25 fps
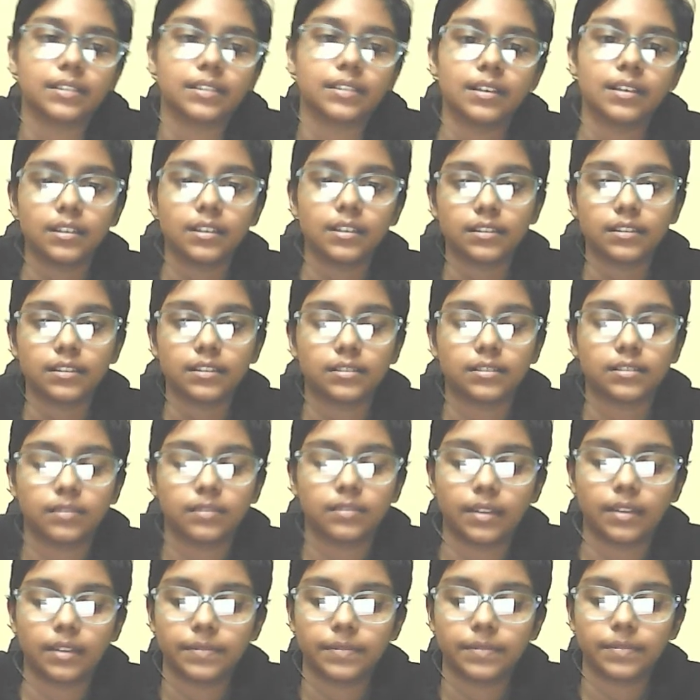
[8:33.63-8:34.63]
So
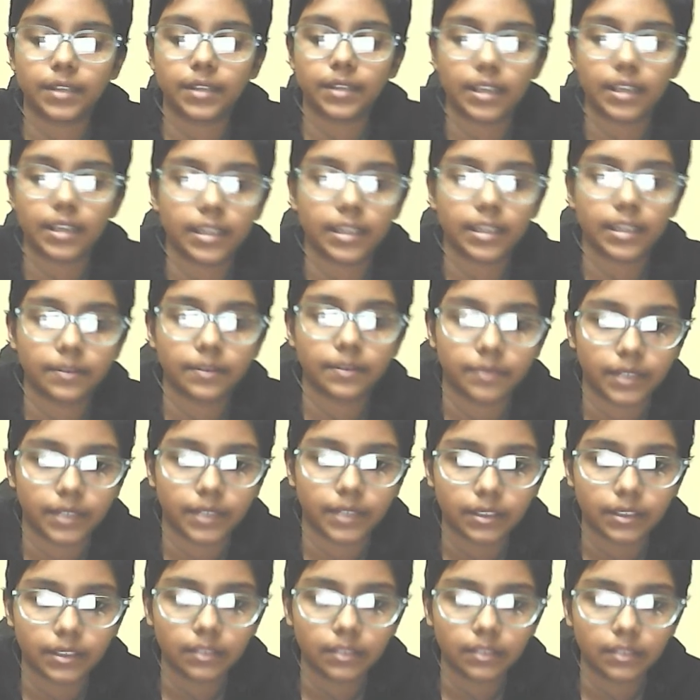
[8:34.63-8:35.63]
after king f1,
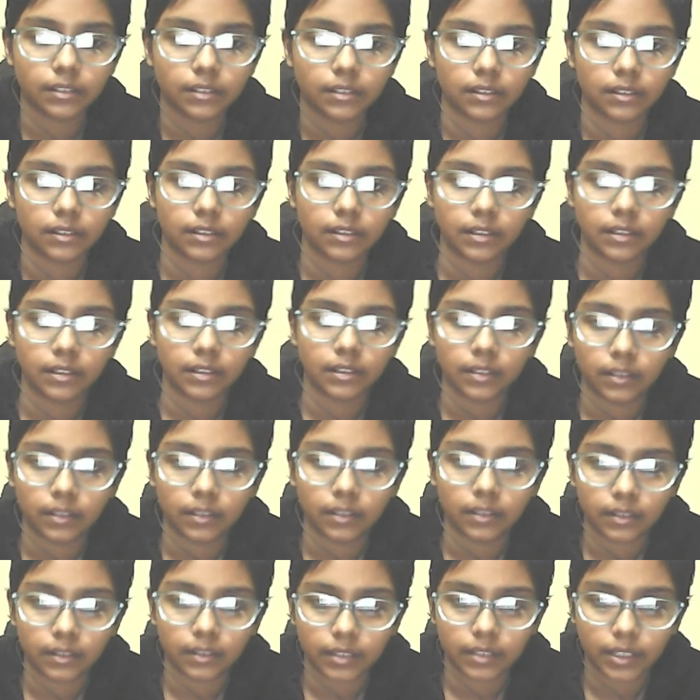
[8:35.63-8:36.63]

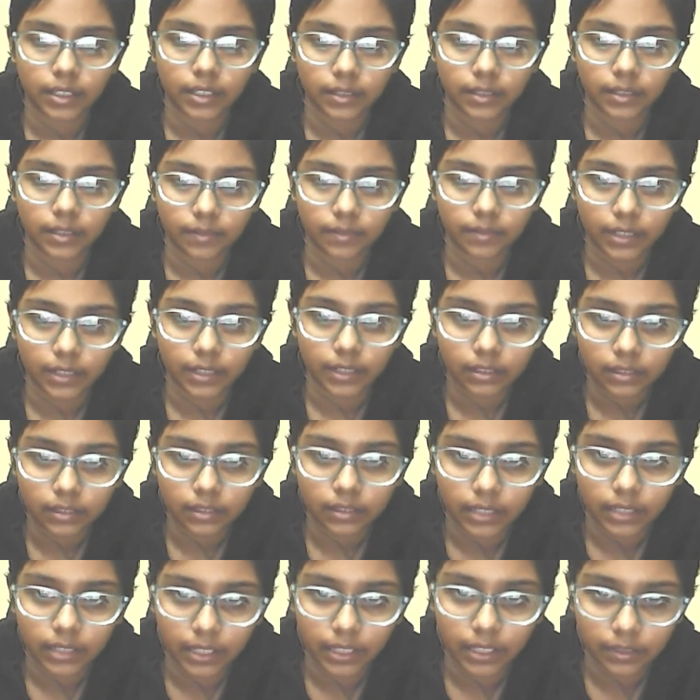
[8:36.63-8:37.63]
king e1,
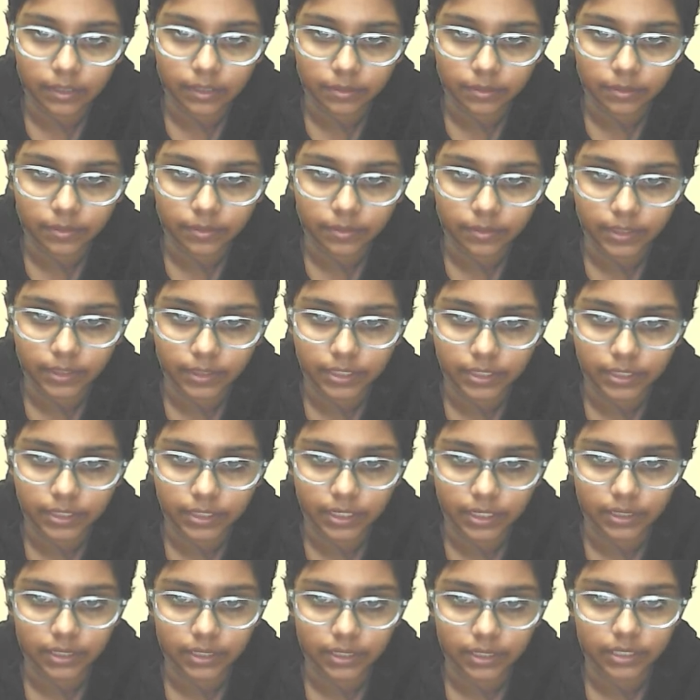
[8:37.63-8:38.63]
then queen
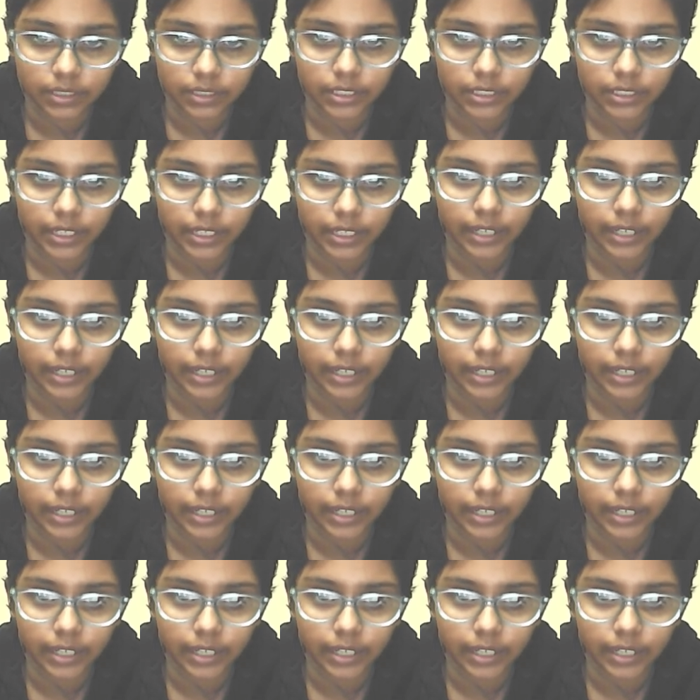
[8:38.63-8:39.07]
g3 check,